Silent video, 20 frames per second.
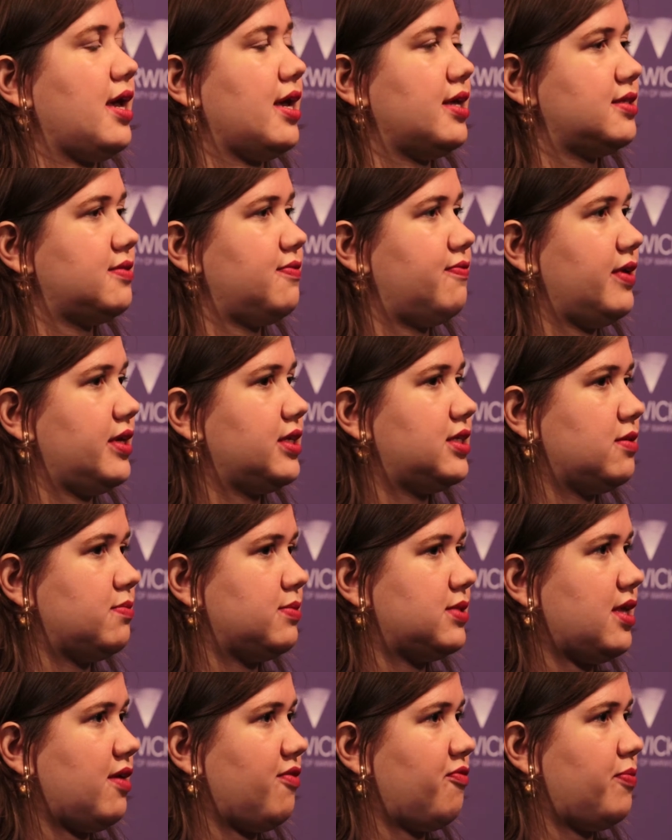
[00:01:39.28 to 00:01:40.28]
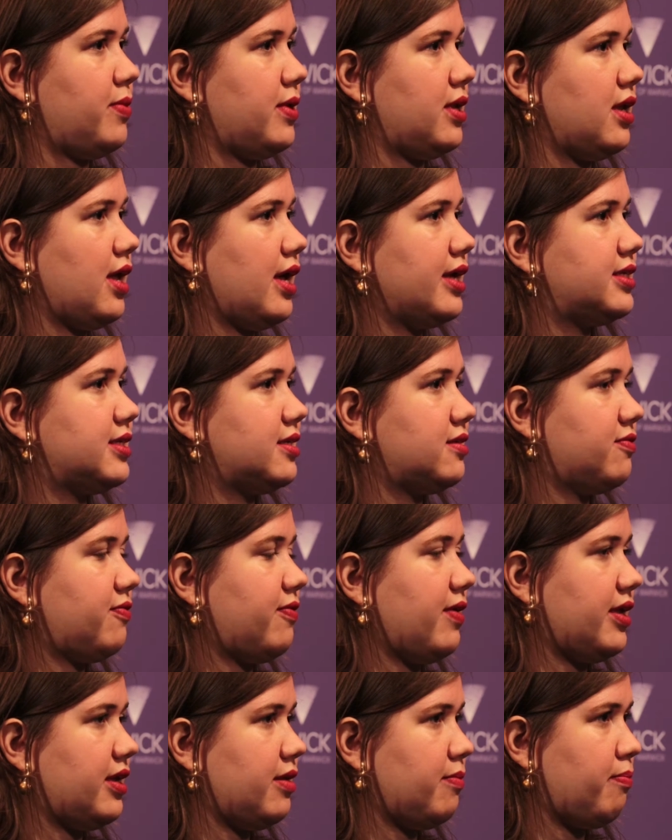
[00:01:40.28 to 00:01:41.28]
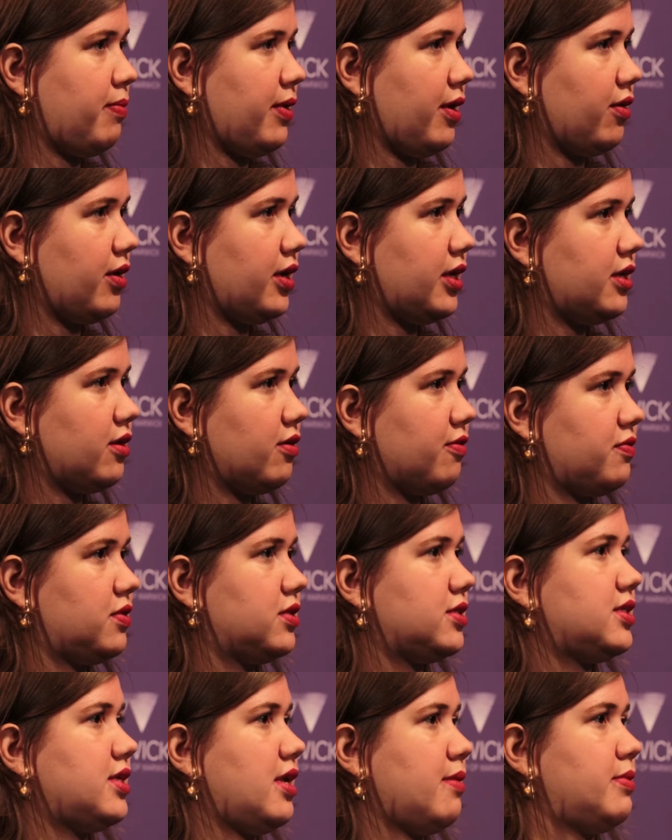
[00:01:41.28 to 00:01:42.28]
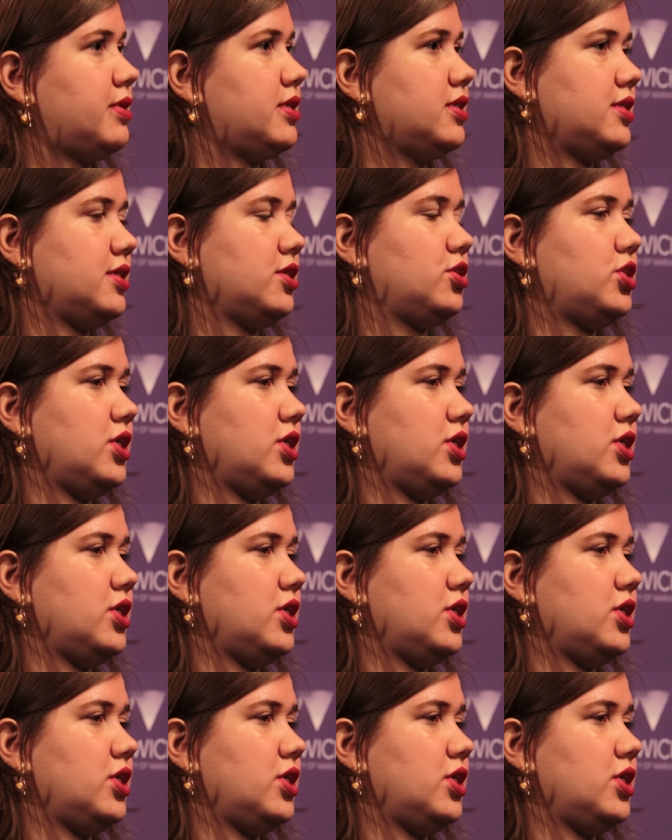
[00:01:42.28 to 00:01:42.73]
as victims have been identified and buried of the Srebrenica